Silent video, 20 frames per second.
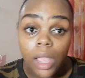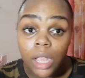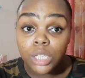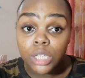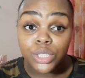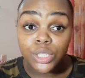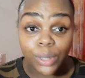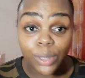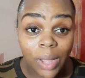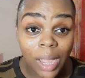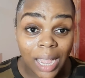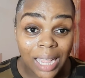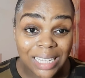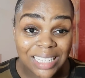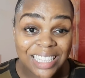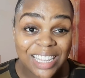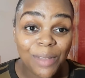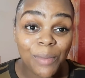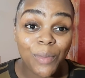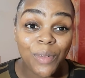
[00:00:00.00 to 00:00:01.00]
so
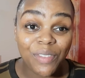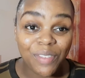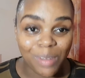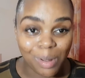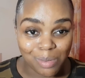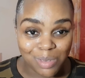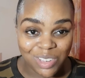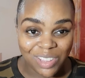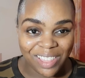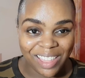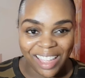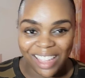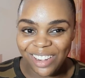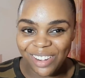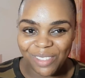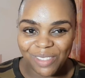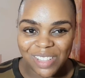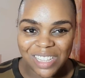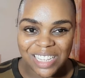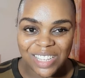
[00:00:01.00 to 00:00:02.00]
guys we've come to the end
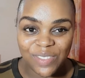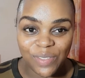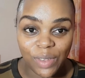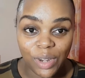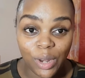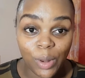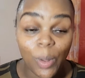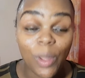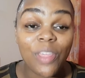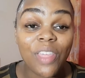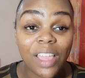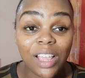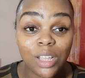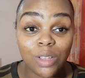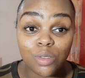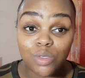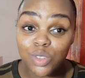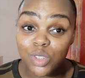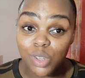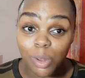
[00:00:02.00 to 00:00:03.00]
of this video thank
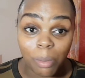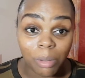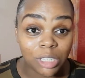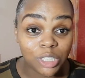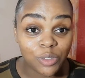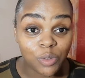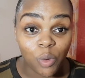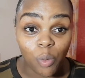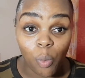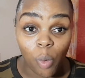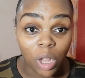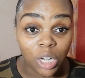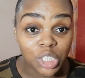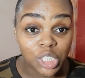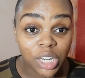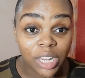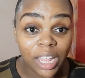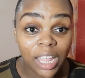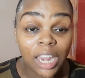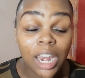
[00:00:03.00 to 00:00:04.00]
you so much for
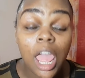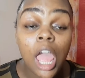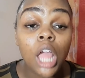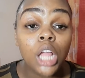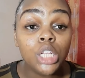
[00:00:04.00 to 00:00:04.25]
watching it